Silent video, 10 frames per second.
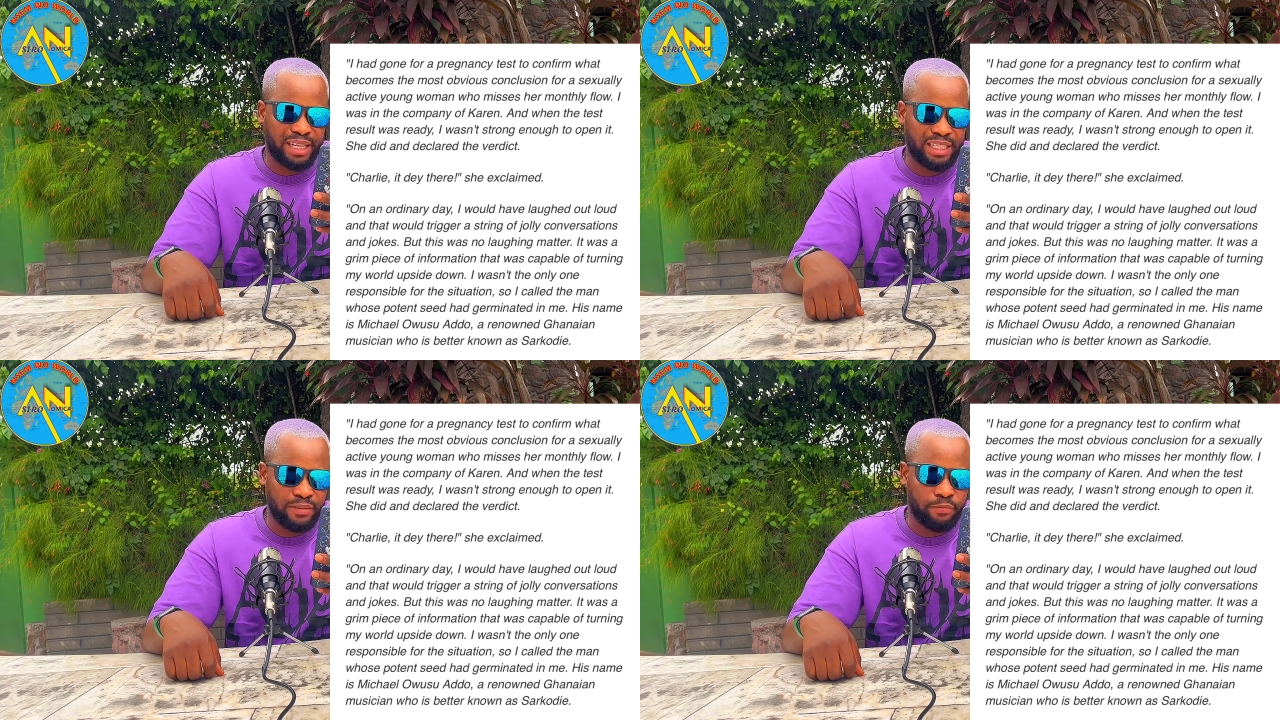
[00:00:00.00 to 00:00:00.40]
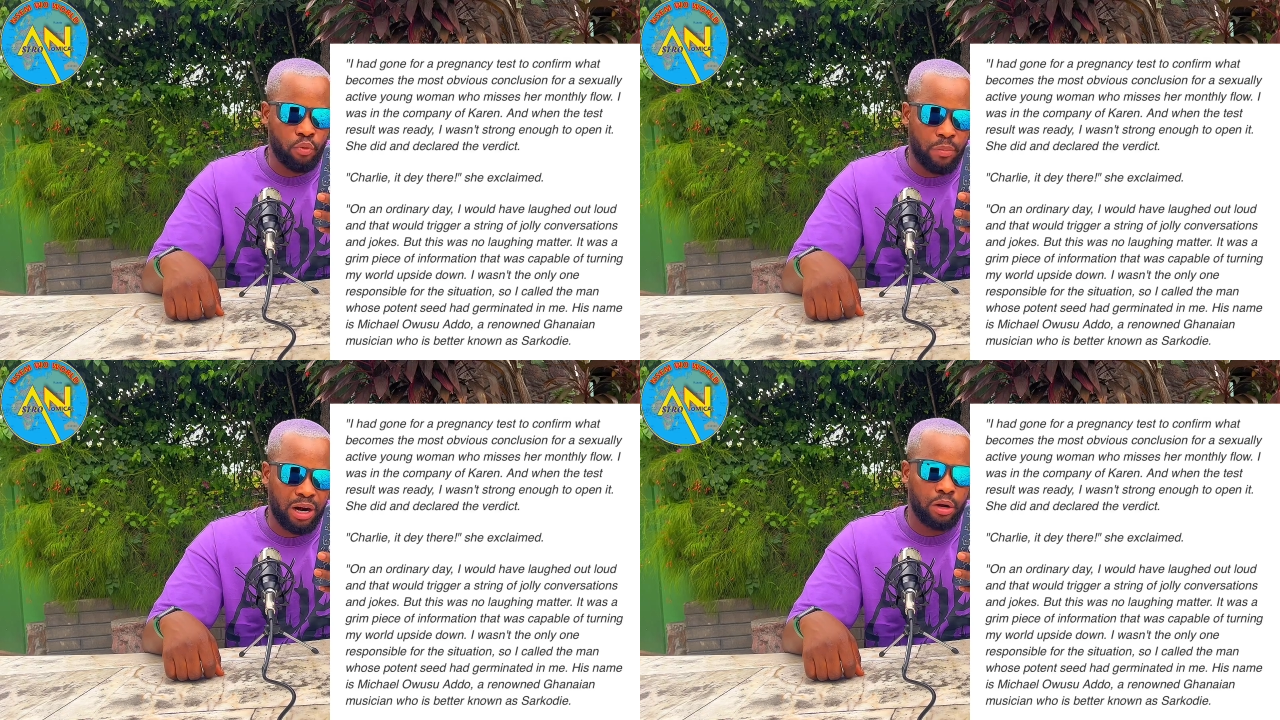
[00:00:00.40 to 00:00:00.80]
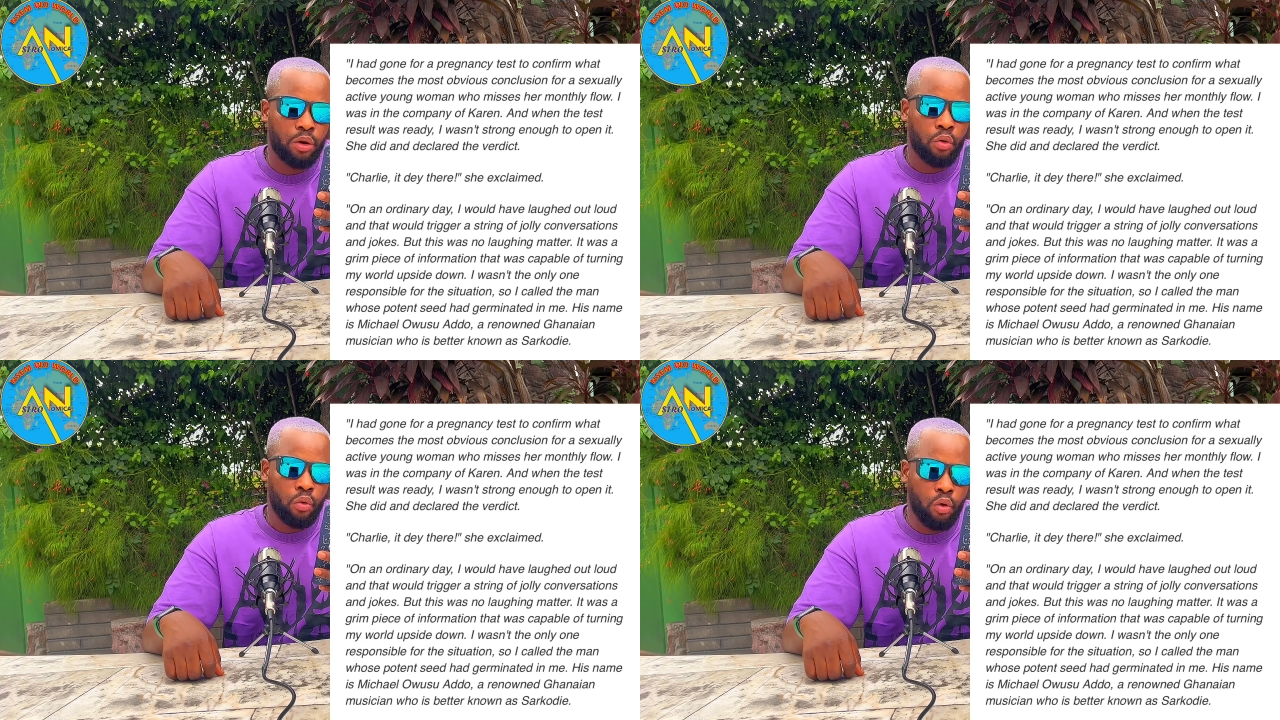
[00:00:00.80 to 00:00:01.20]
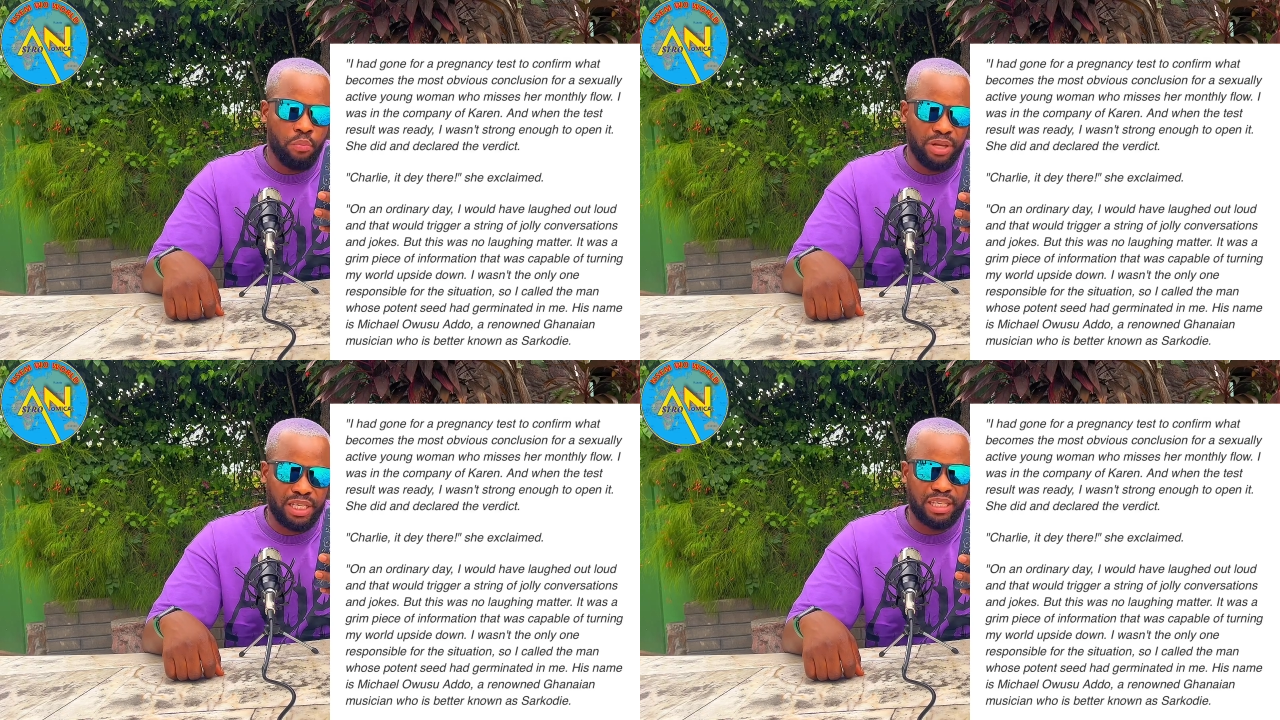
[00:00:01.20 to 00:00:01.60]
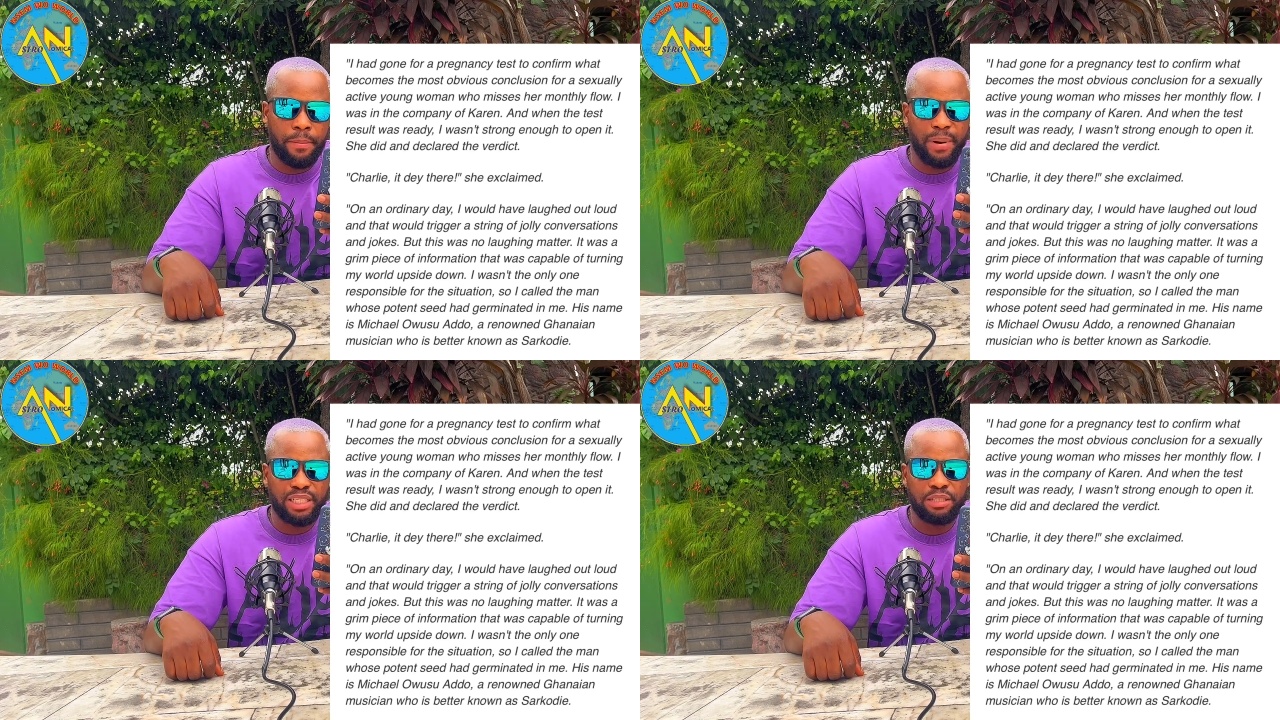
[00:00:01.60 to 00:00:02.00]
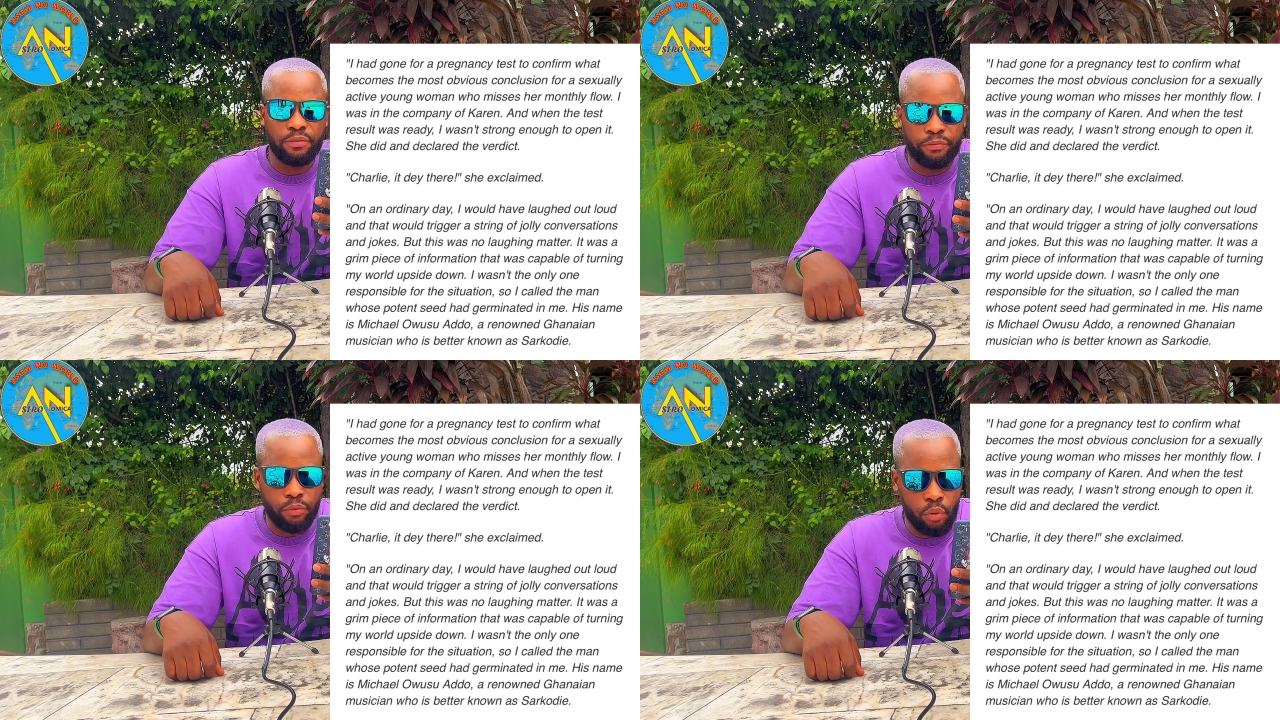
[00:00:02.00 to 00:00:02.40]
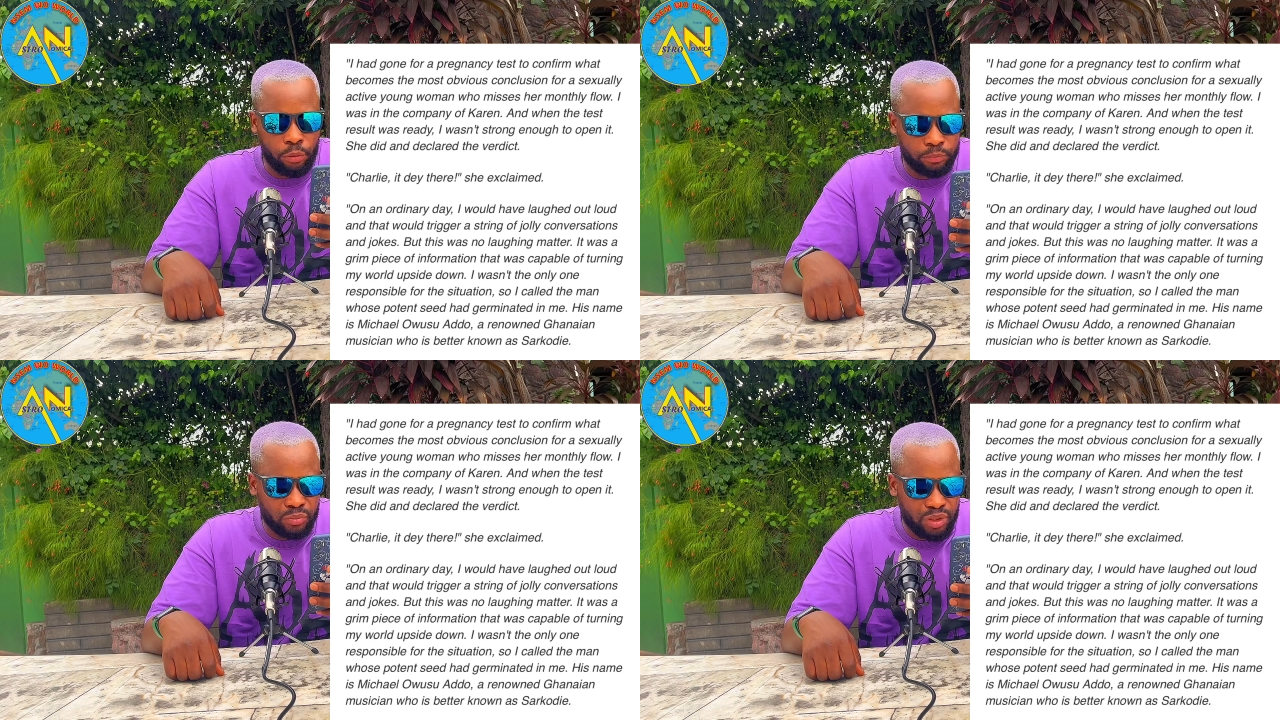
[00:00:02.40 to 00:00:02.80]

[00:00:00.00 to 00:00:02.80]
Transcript: active woman who misses her monthly flow.